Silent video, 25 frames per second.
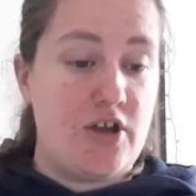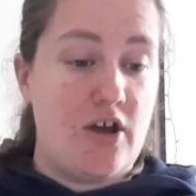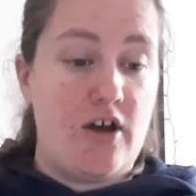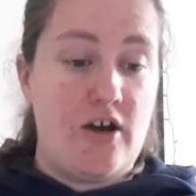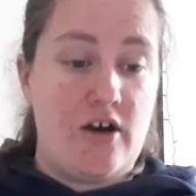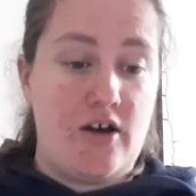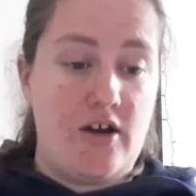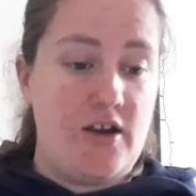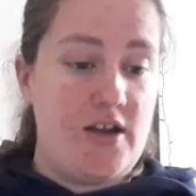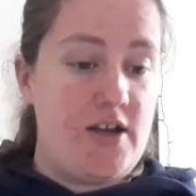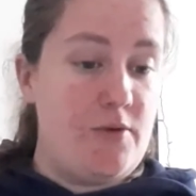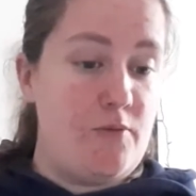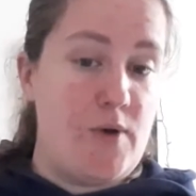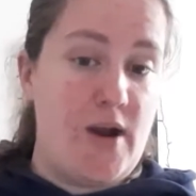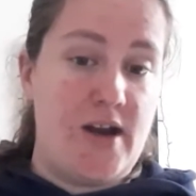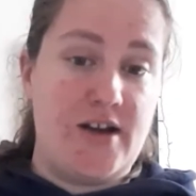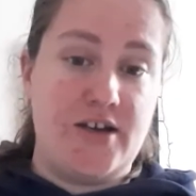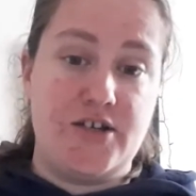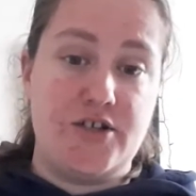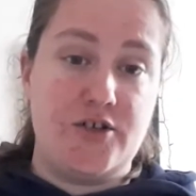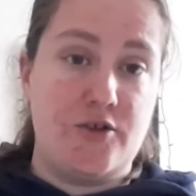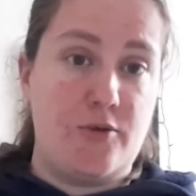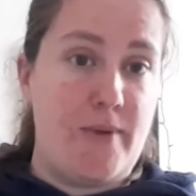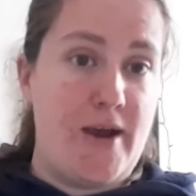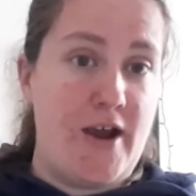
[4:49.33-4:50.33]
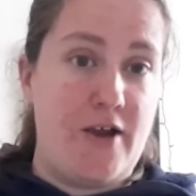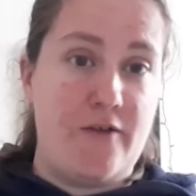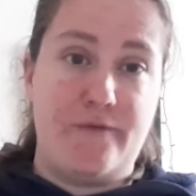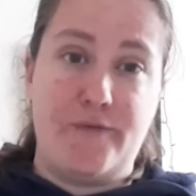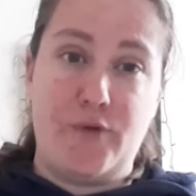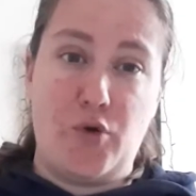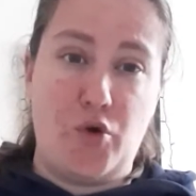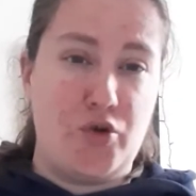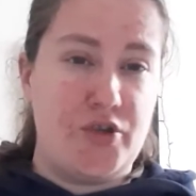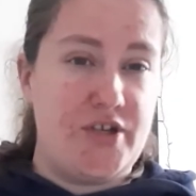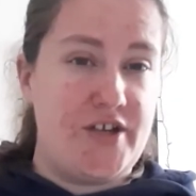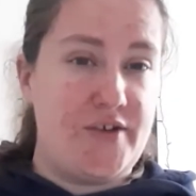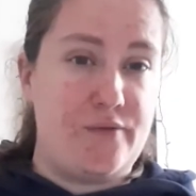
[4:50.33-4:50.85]
I went to about
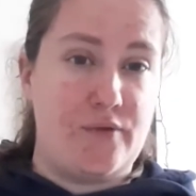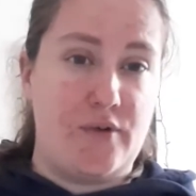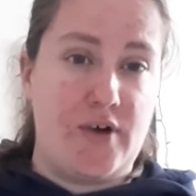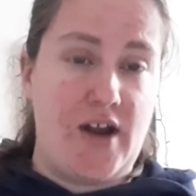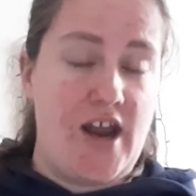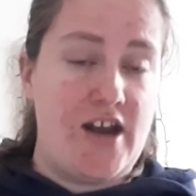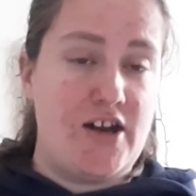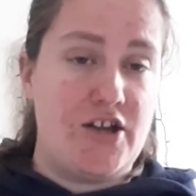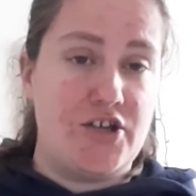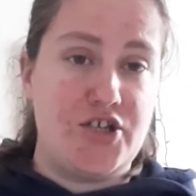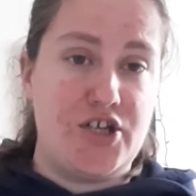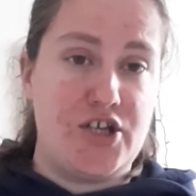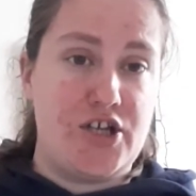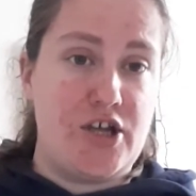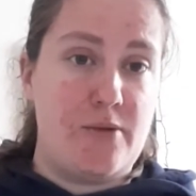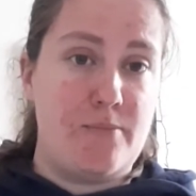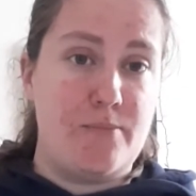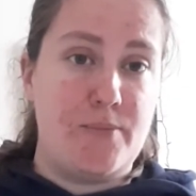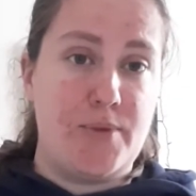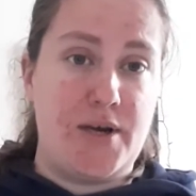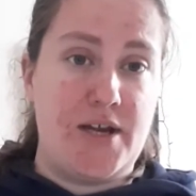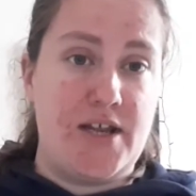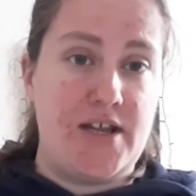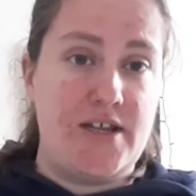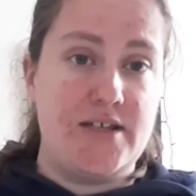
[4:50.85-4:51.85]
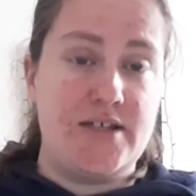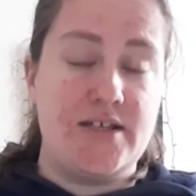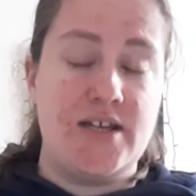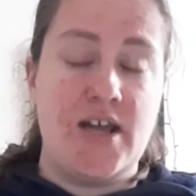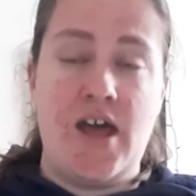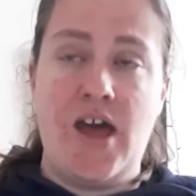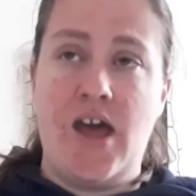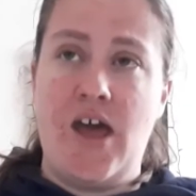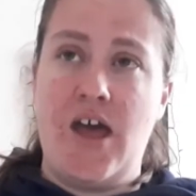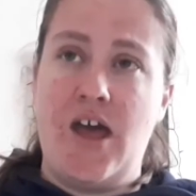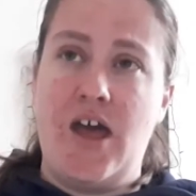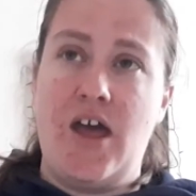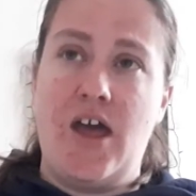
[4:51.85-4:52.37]
4 different energy companies,
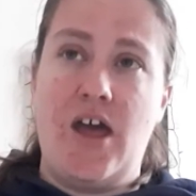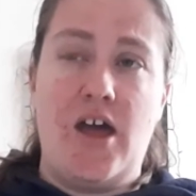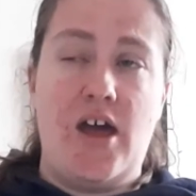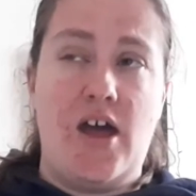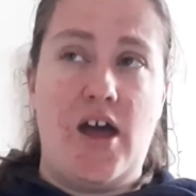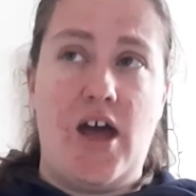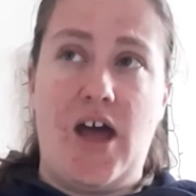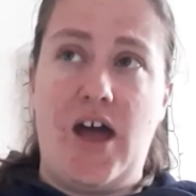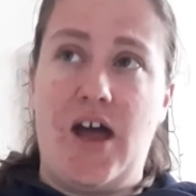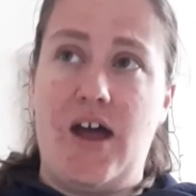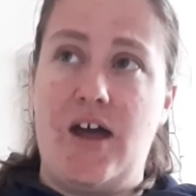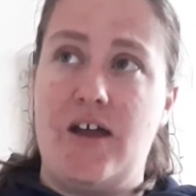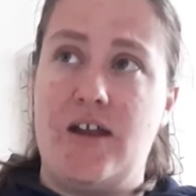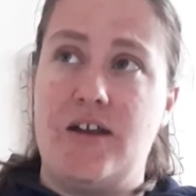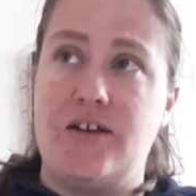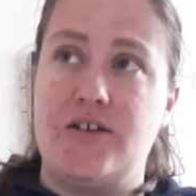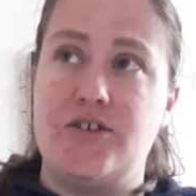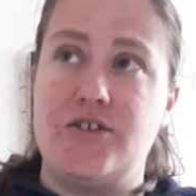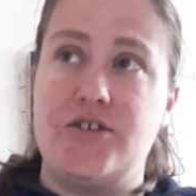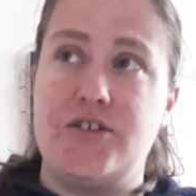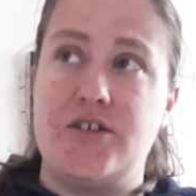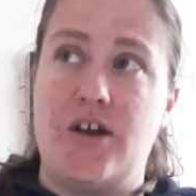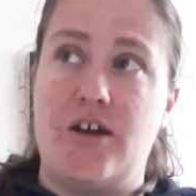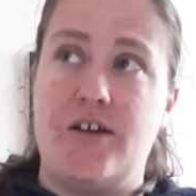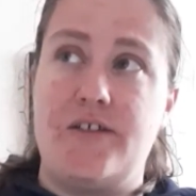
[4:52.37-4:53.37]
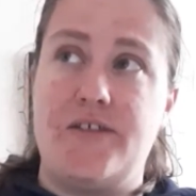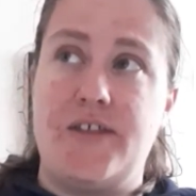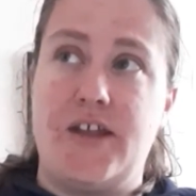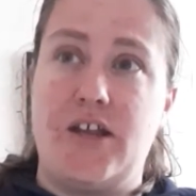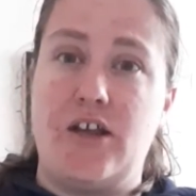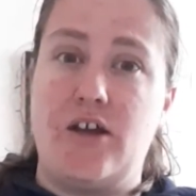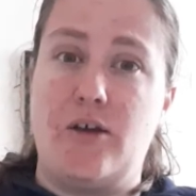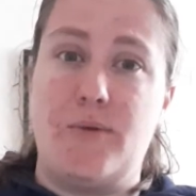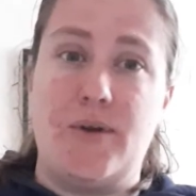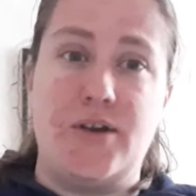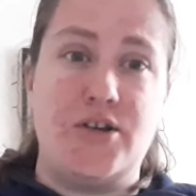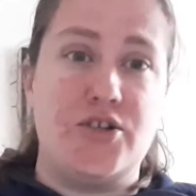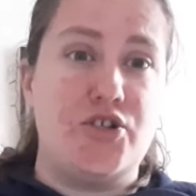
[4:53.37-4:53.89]
and I think
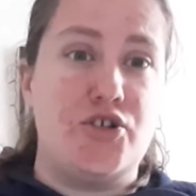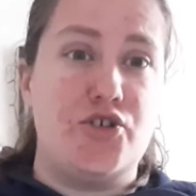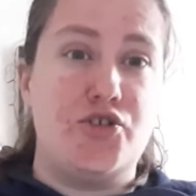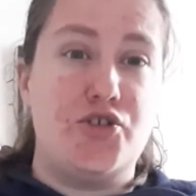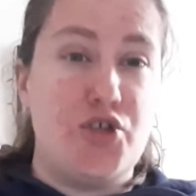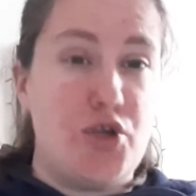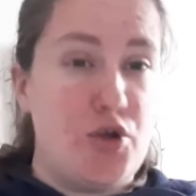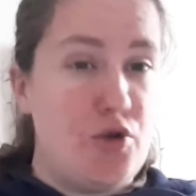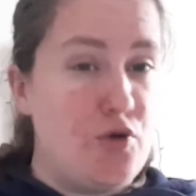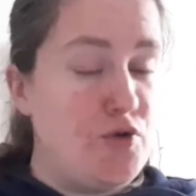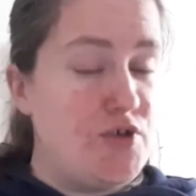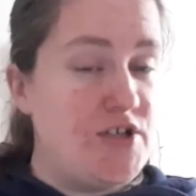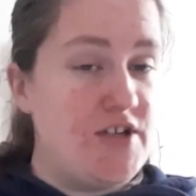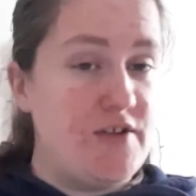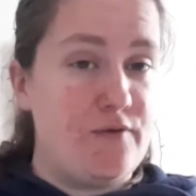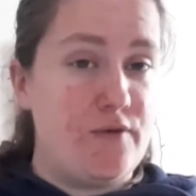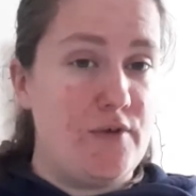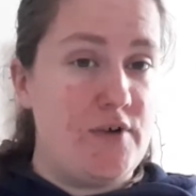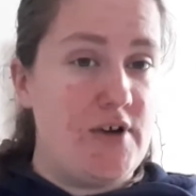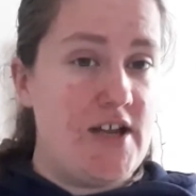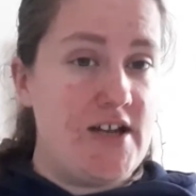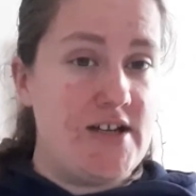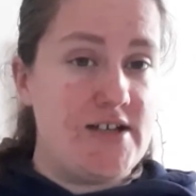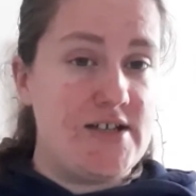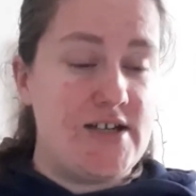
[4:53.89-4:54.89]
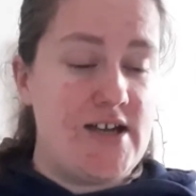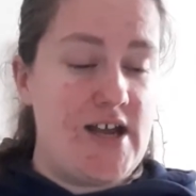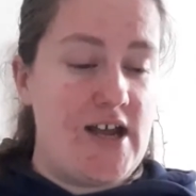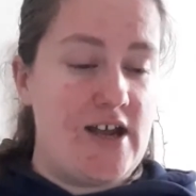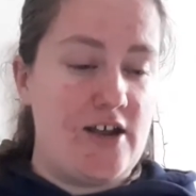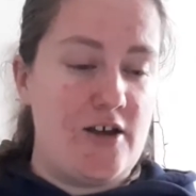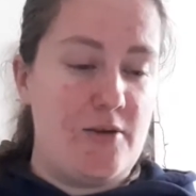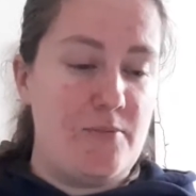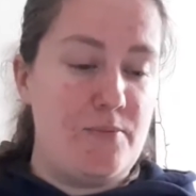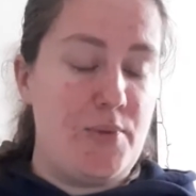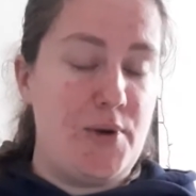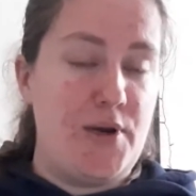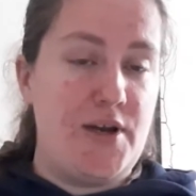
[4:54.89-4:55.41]
I went to 2 different internet
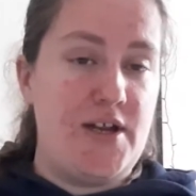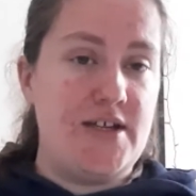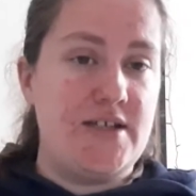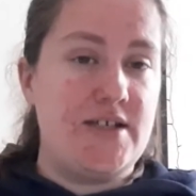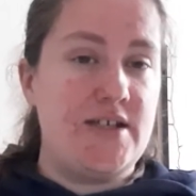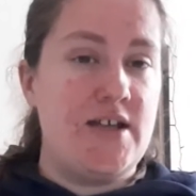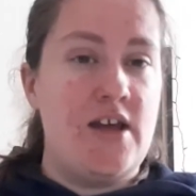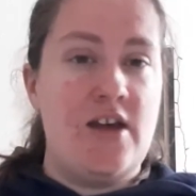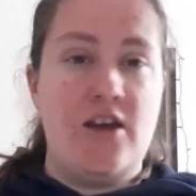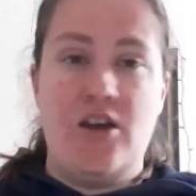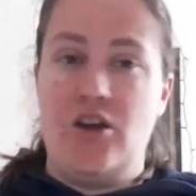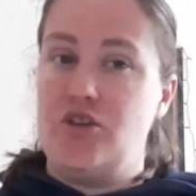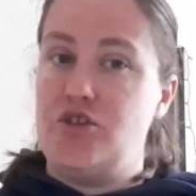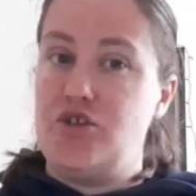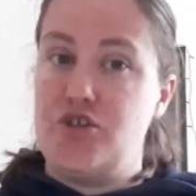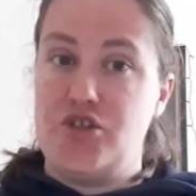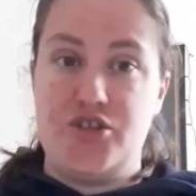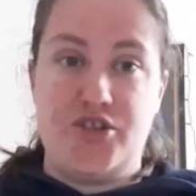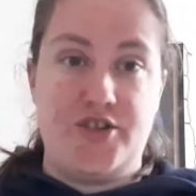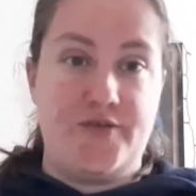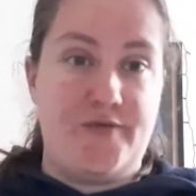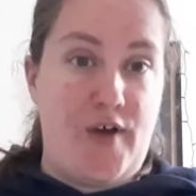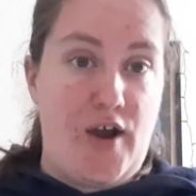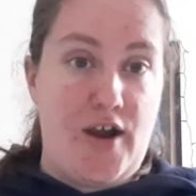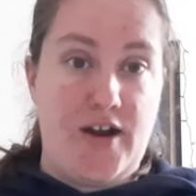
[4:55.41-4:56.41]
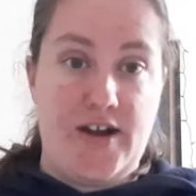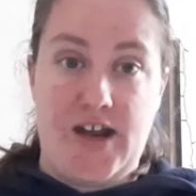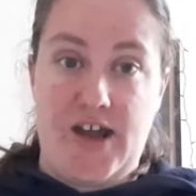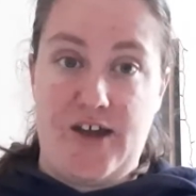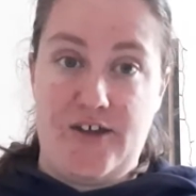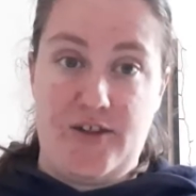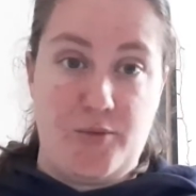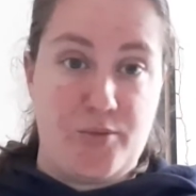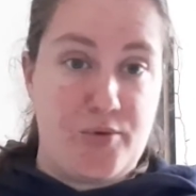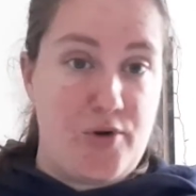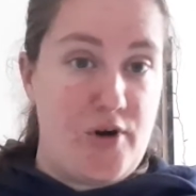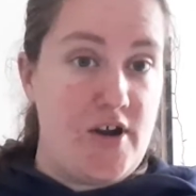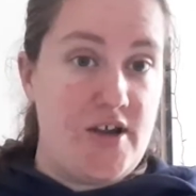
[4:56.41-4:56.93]
companies just to find out
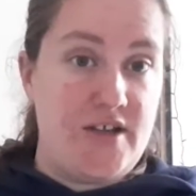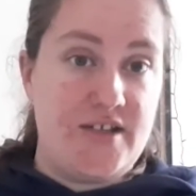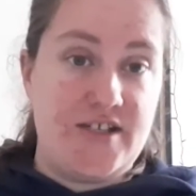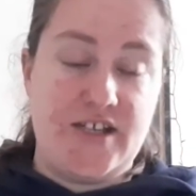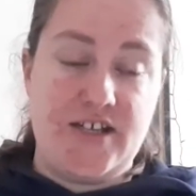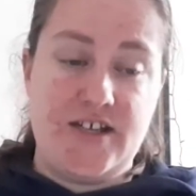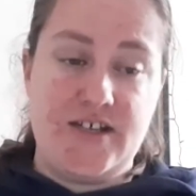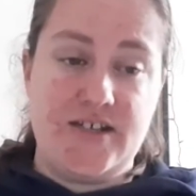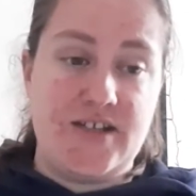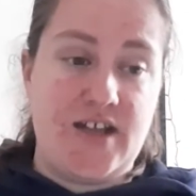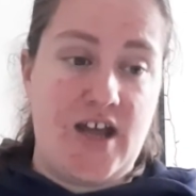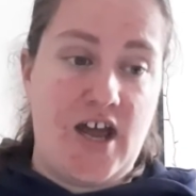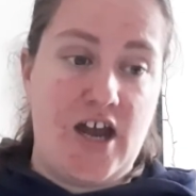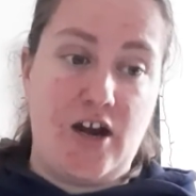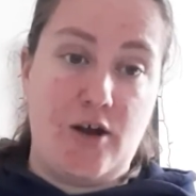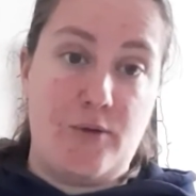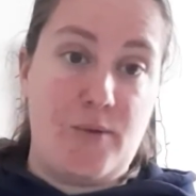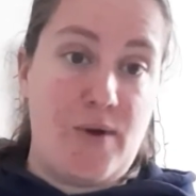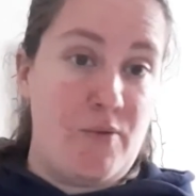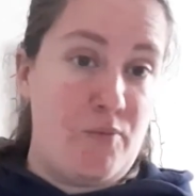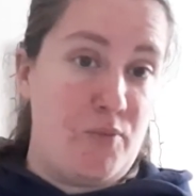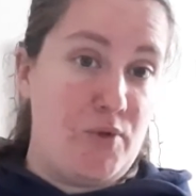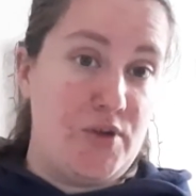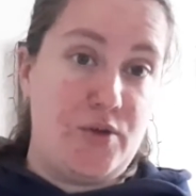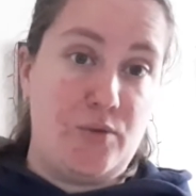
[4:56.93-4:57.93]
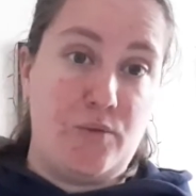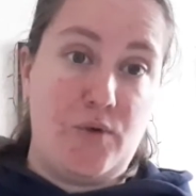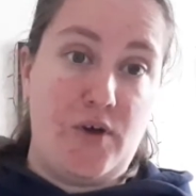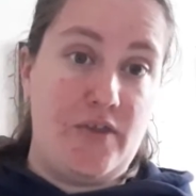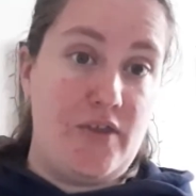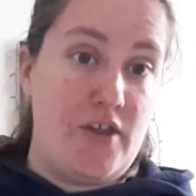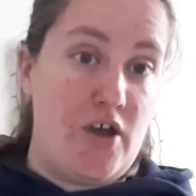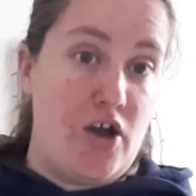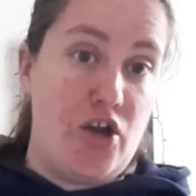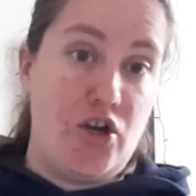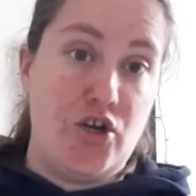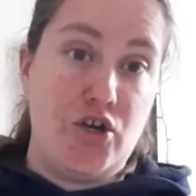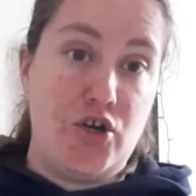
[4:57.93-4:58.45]
the prices, and I went with the one
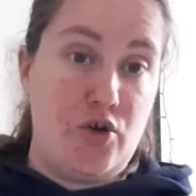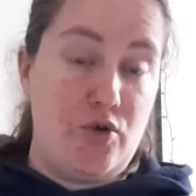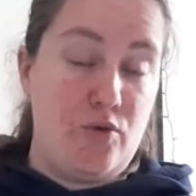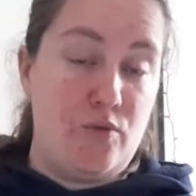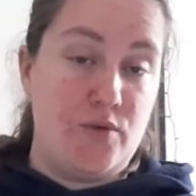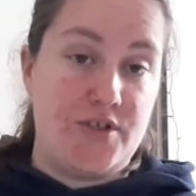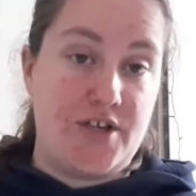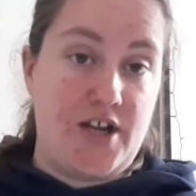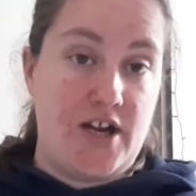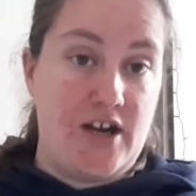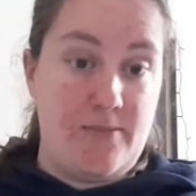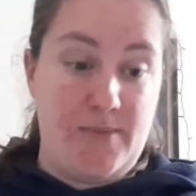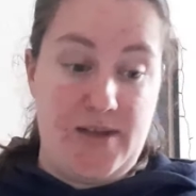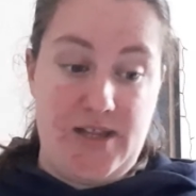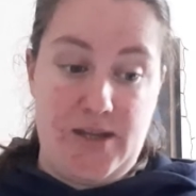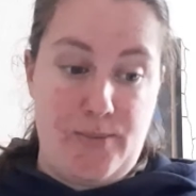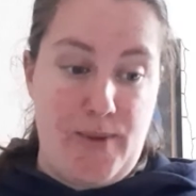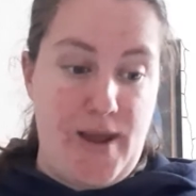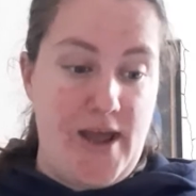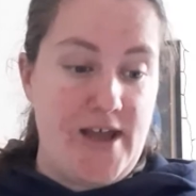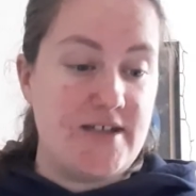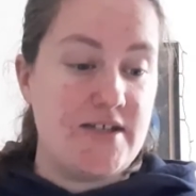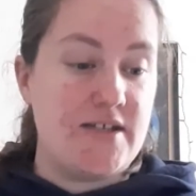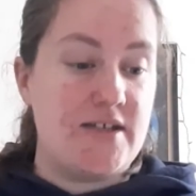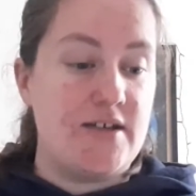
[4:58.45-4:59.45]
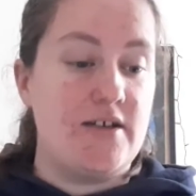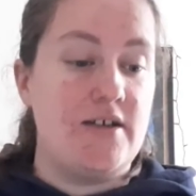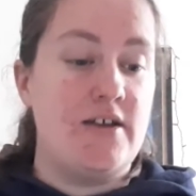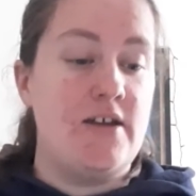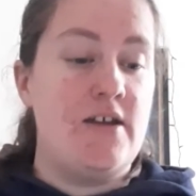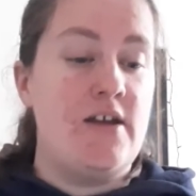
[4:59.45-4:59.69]
that I knew was going to be the best.